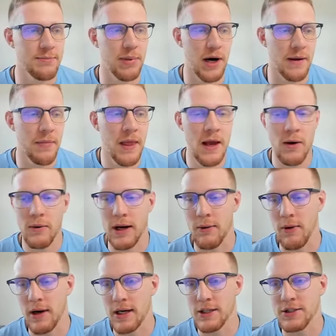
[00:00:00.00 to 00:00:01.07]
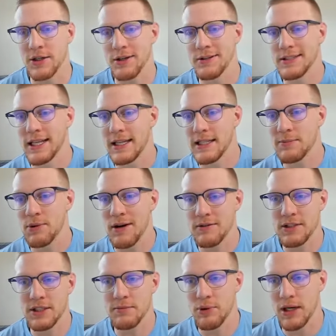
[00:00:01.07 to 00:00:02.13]
But what I wanted to show you is that this
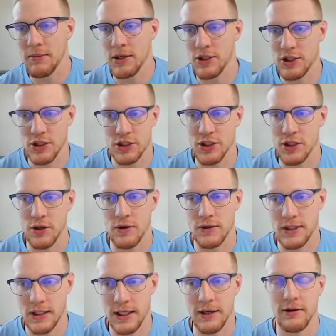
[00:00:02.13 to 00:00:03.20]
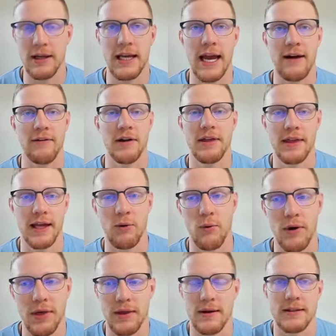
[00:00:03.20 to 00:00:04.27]
profit sheet pretty much just shows literally everything
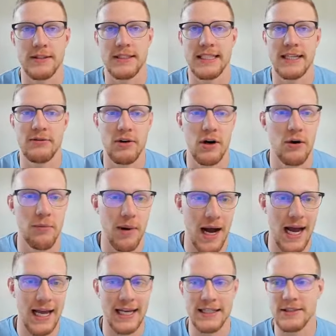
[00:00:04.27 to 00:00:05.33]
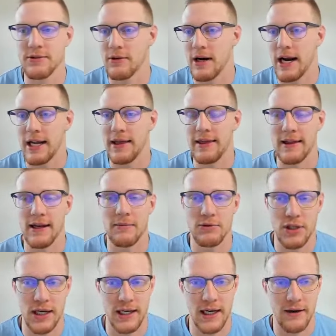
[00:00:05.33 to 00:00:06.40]
with zero bias or anything that I'm
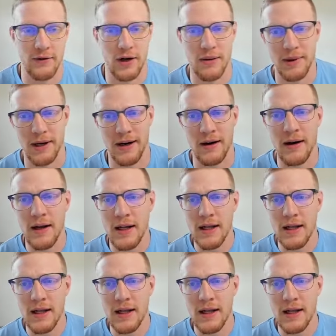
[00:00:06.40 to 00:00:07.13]
trying to cover up here.